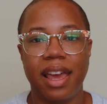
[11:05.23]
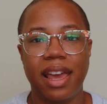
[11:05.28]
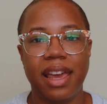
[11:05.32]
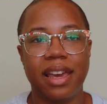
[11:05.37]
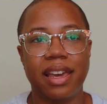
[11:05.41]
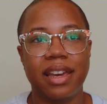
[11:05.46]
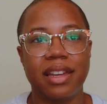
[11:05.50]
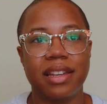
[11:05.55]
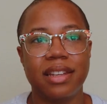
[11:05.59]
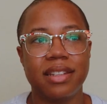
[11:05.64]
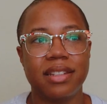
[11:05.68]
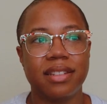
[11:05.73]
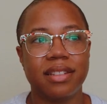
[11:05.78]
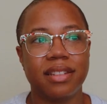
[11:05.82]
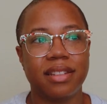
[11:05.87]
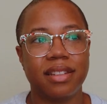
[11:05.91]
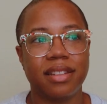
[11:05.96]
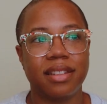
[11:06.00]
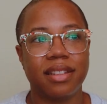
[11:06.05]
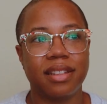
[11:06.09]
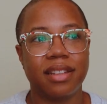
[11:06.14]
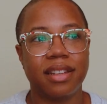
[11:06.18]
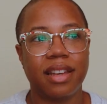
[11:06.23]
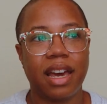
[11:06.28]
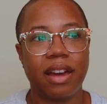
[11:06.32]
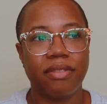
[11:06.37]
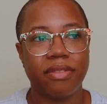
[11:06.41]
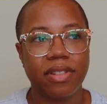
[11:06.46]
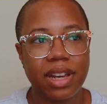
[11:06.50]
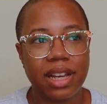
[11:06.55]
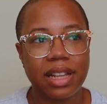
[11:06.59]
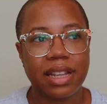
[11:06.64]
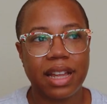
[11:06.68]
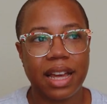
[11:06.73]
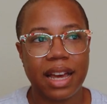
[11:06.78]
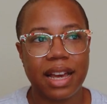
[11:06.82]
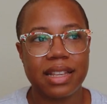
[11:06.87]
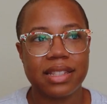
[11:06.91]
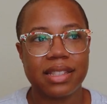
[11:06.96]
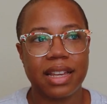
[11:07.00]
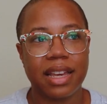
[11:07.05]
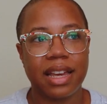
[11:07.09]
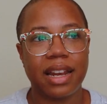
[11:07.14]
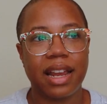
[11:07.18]
And I
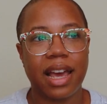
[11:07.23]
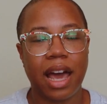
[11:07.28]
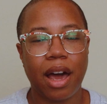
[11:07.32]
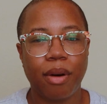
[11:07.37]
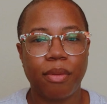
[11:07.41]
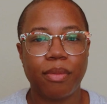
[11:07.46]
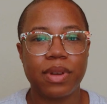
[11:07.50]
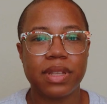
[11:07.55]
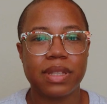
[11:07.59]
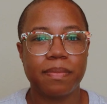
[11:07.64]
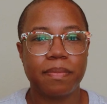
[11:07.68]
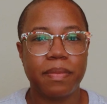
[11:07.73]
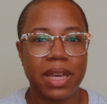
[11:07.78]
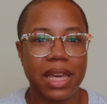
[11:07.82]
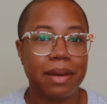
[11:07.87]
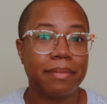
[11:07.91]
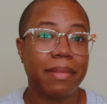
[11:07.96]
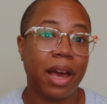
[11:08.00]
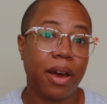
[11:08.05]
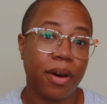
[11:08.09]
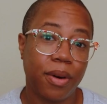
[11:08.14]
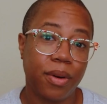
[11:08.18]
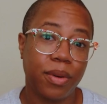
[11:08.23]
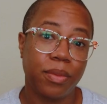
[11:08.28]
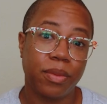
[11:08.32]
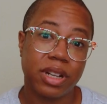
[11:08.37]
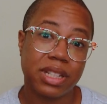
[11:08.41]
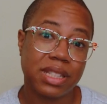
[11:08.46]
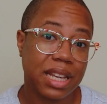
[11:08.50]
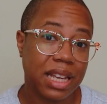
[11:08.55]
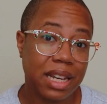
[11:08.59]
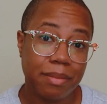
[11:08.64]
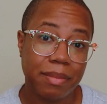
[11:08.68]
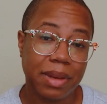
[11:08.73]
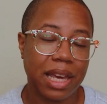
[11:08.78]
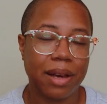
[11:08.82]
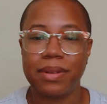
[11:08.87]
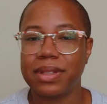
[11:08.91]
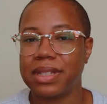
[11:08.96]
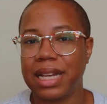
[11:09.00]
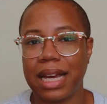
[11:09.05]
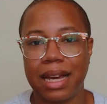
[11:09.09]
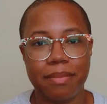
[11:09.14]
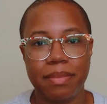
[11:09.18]
realized that I was being my own worst enemy. I
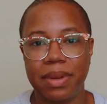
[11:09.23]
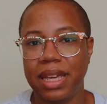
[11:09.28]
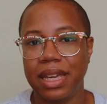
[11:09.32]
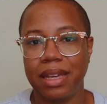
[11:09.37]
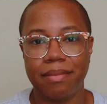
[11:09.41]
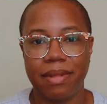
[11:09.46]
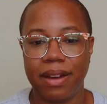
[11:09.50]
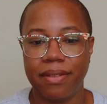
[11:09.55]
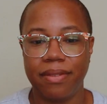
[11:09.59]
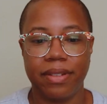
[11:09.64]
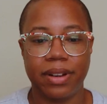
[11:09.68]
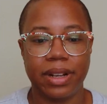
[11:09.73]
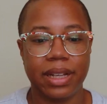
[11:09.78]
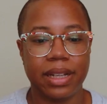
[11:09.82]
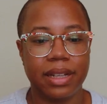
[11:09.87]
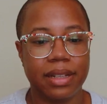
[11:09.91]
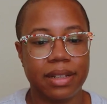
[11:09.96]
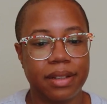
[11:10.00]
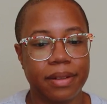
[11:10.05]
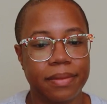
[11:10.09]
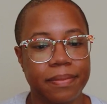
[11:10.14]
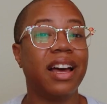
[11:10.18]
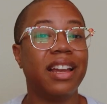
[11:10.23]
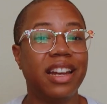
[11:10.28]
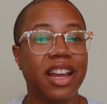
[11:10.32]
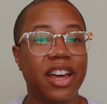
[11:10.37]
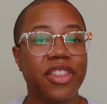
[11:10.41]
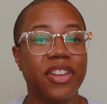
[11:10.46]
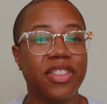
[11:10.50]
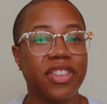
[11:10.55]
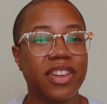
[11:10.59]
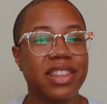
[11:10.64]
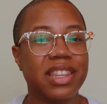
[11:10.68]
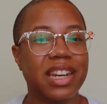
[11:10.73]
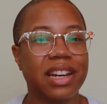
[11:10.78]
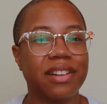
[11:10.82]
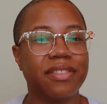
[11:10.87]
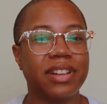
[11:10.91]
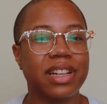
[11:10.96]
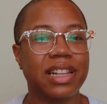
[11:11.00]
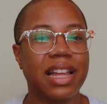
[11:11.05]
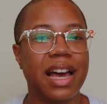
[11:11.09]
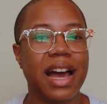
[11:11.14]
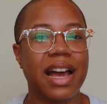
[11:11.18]
was not being my friend. Another thing that I
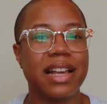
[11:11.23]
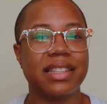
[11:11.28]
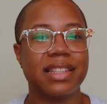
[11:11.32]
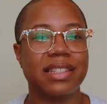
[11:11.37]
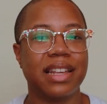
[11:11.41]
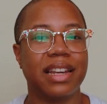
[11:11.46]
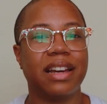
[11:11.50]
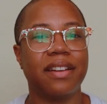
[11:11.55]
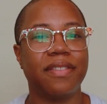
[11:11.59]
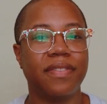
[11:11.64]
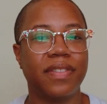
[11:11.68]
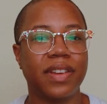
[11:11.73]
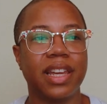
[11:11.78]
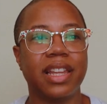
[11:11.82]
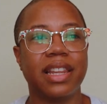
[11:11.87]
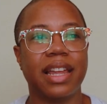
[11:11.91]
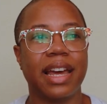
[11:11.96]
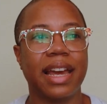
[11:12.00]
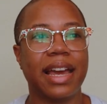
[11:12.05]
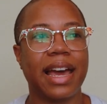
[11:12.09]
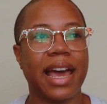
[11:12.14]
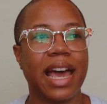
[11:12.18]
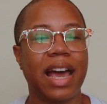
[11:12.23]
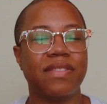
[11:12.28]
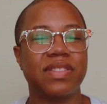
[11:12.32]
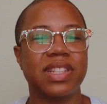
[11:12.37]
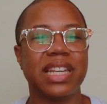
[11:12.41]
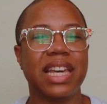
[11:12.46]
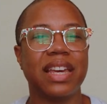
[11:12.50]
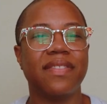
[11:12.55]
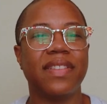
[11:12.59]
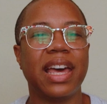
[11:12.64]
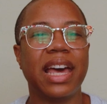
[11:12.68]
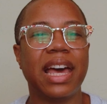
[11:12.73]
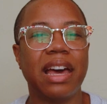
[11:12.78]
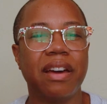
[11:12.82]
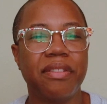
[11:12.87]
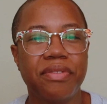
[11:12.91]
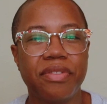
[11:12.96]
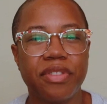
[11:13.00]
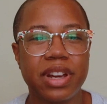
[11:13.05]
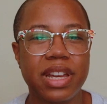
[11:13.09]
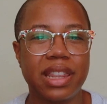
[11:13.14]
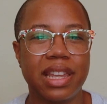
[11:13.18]
realized is that I feel like I have to give
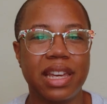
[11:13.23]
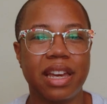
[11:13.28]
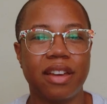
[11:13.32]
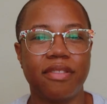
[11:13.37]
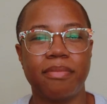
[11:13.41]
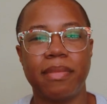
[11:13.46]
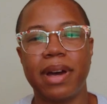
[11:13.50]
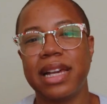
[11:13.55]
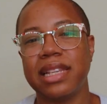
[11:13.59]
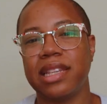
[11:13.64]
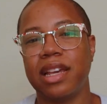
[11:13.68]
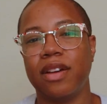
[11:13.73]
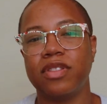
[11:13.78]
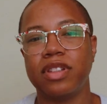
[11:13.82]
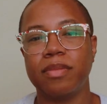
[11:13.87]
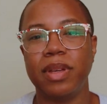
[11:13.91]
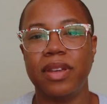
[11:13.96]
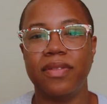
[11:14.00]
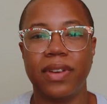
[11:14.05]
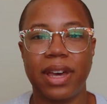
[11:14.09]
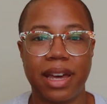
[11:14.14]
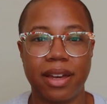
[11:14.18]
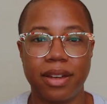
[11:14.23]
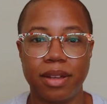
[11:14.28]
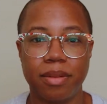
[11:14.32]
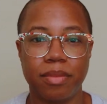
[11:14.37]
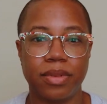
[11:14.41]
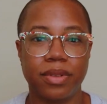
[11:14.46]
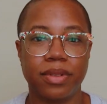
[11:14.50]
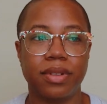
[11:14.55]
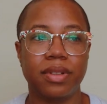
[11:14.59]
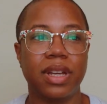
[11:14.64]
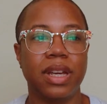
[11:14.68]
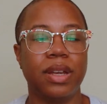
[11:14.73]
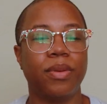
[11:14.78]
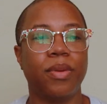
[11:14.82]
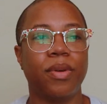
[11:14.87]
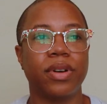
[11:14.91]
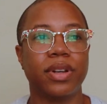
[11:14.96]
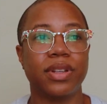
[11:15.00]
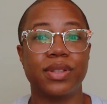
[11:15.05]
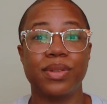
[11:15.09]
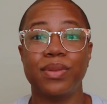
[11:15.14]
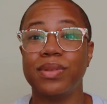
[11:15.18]
everything of myself to be valuable in
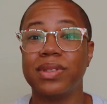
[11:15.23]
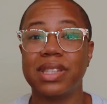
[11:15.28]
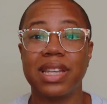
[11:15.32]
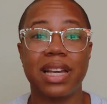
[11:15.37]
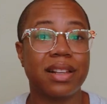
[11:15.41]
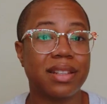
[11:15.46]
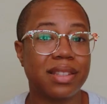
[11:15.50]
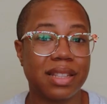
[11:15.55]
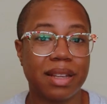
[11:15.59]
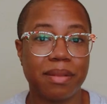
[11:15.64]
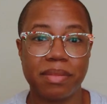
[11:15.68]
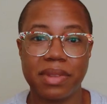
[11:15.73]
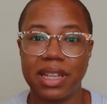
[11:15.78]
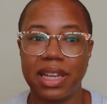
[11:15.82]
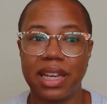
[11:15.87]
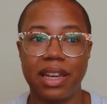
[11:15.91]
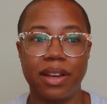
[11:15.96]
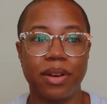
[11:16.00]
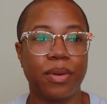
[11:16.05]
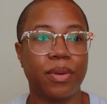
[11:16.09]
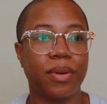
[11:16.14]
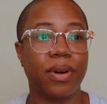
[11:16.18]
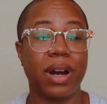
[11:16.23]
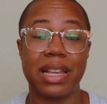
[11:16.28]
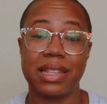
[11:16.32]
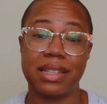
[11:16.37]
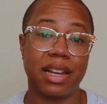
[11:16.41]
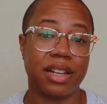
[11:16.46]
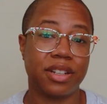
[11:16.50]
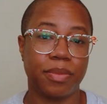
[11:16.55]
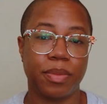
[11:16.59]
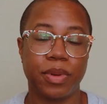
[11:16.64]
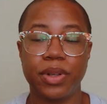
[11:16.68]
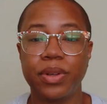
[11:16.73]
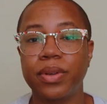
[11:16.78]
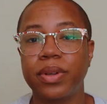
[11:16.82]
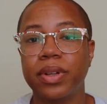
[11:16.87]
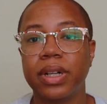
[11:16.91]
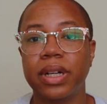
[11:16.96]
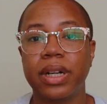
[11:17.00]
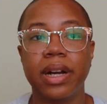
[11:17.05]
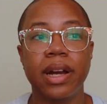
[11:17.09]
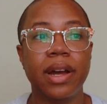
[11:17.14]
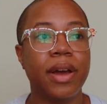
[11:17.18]
order to sell something, or as an
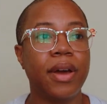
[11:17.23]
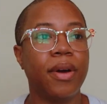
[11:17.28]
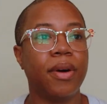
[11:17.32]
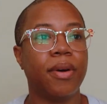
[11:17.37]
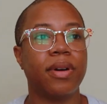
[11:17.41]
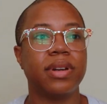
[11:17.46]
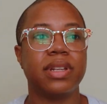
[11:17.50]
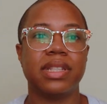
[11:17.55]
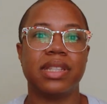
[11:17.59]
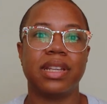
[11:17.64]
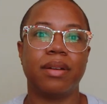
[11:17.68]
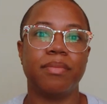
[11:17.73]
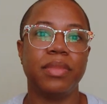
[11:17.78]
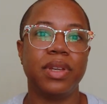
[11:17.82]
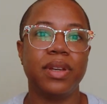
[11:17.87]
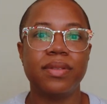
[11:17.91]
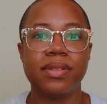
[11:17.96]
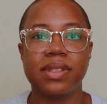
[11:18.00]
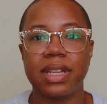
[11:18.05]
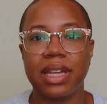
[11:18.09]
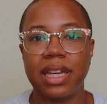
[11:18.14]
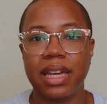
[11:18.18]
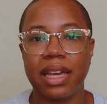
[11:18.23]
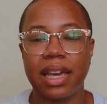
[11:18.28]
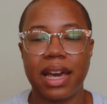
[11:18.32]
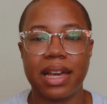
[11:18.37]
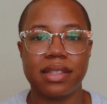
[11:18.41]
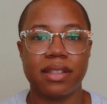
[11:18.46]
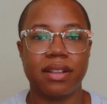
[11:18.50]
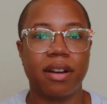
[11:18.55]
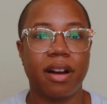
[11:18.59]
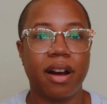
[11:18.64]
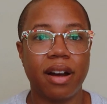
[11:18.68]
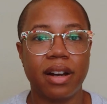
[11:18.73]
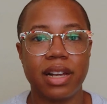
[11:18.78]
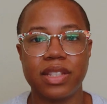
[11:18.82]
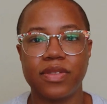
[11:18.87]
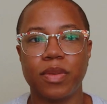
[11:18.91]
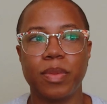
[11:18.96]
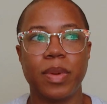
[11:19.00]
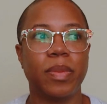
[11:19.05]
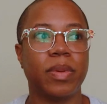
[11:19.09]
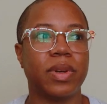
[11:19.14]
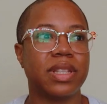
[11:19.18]
entrepreneur, or to sell music as an
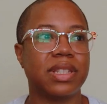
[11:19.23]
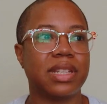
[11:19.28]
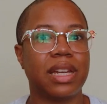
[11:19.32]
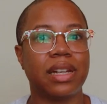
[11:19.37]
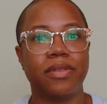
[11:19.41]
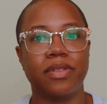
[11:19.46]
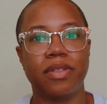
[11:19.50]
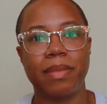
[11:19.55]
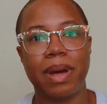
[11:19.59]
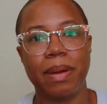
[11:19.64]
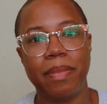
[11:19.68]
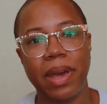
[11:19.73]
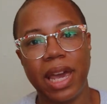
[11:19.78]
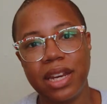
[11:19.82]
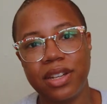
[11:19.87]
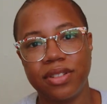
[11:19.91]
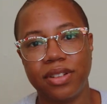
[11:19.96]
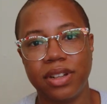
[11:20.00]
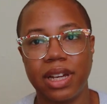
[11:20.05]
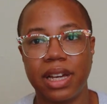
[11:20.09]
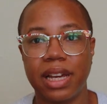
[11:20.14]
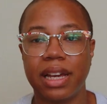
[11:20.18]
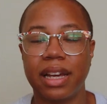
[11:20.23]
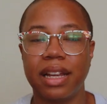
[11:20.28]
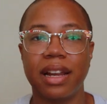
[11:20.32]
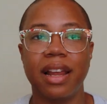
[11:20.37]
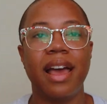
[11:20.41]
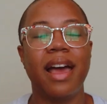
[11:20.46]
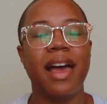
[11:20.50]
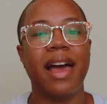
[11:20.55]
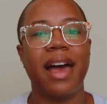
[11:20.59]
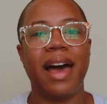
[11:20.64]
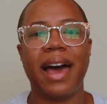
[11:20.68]
artist, for people to sign up for my Patreon.